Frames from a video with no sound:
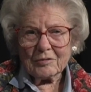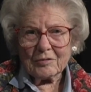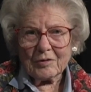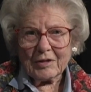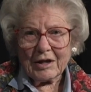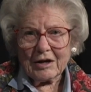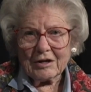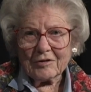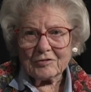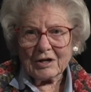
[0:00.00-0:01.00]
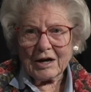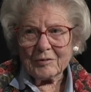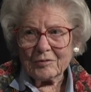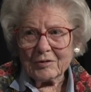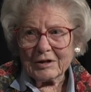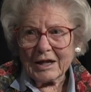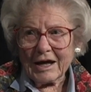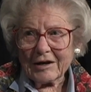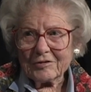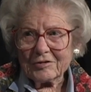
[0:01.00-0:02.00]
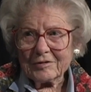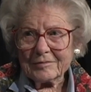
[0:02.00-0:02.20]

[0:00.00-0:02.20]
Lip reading: without enough time to relax.